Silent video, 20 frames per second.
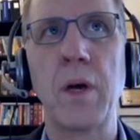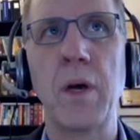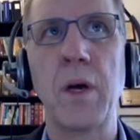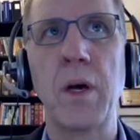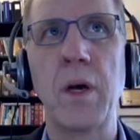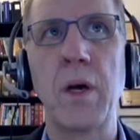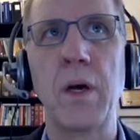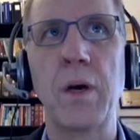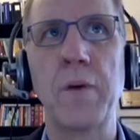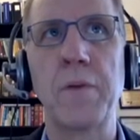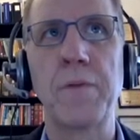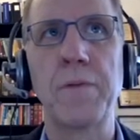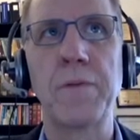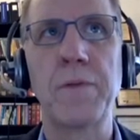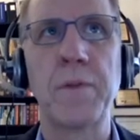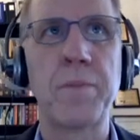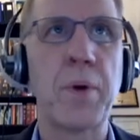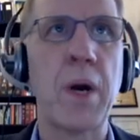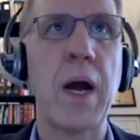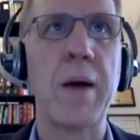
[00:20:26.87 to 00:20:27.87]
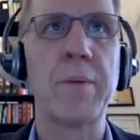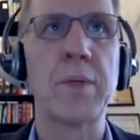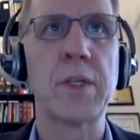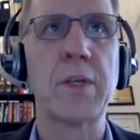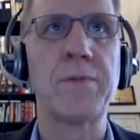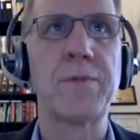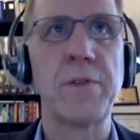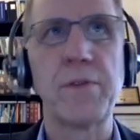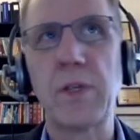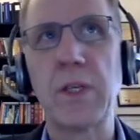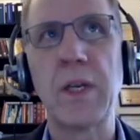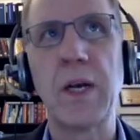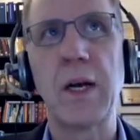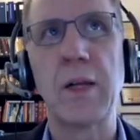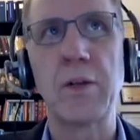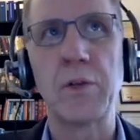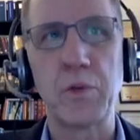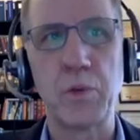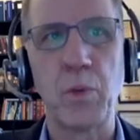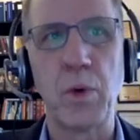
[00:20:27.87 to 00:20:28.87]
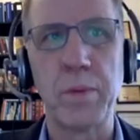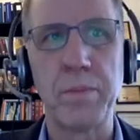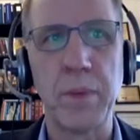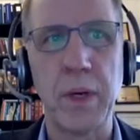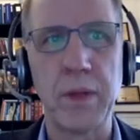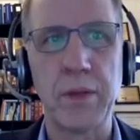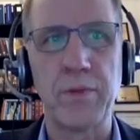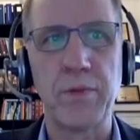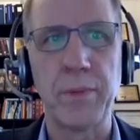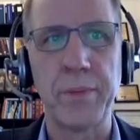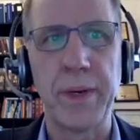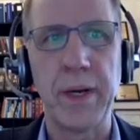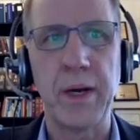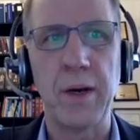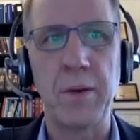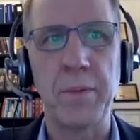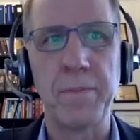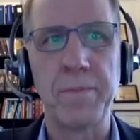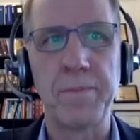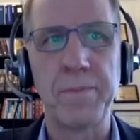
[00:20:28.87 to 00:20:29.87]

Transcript: of the promise of $50 1 month from now.